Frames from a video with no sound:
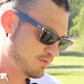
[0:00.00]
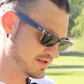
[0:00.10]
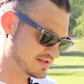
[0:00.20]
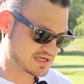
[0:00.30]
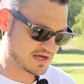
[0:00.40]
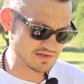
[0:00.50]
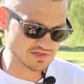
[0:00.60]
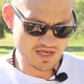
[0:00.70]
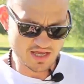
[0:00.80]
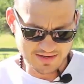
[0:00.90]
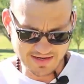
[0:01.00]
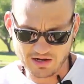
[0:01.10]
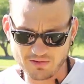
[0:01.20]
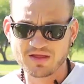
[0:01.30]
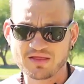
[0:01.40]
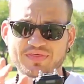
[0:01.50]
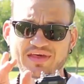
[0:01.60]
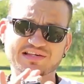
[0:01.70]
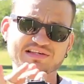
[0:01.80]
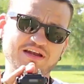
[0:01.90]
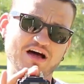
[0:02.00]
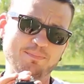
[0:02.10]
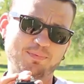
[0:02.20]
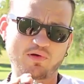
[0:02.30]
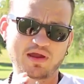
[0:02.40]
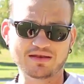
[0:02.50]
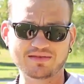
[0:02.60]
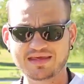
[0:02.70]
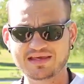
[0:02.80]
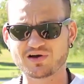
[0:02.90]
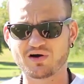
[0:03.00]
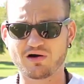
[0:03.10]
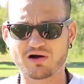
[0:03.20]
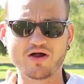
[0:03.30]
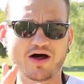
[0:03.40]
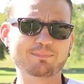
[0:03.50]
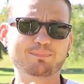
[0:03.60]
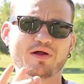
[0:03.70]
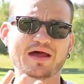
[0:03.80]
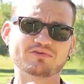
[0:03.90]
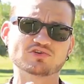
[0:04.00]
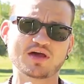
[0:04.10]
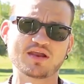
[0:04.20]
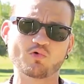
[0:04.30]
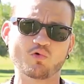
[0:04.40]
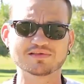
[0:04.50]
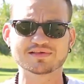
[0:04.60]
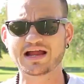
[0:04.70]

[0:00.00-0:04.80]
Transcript: points touch. Now, this is an upgrade. These are hypoallergenic ones.